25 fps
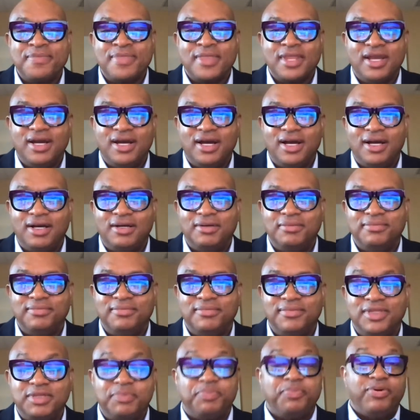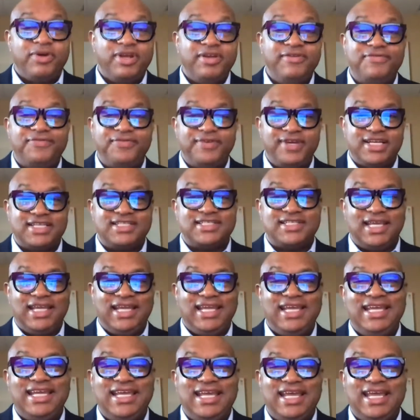The prefix
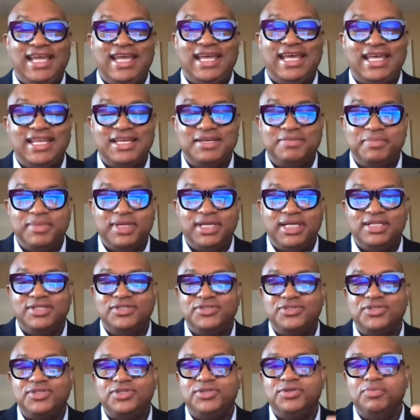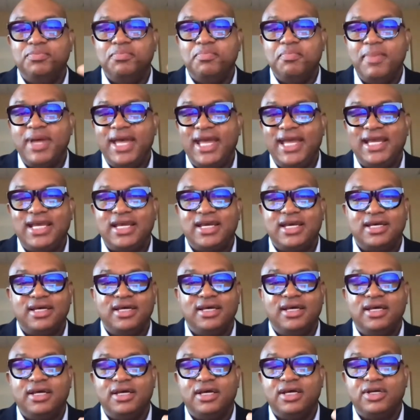en means to make,
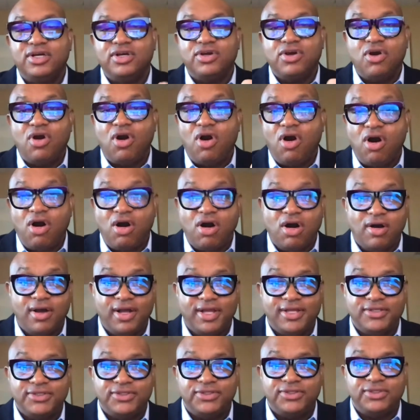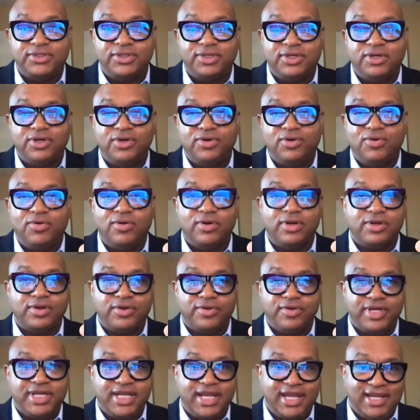cause, or
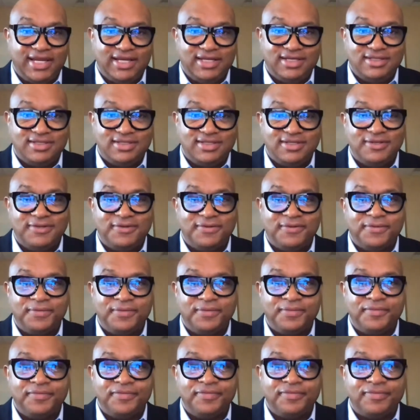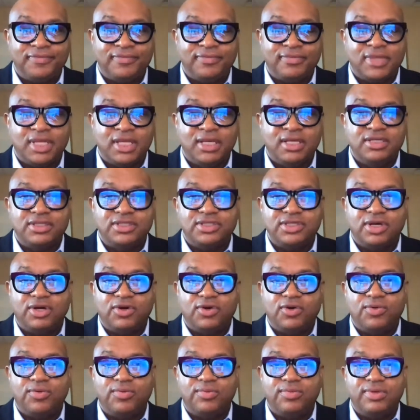create.
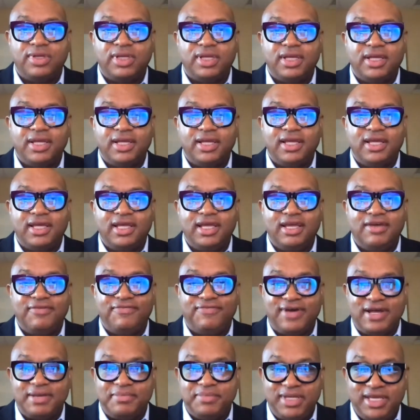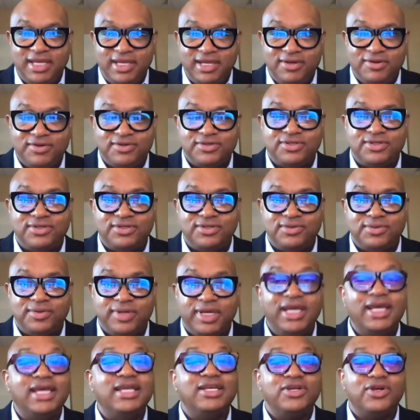So if I'm here to
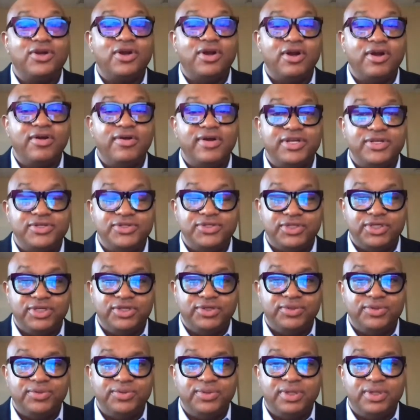encourage you,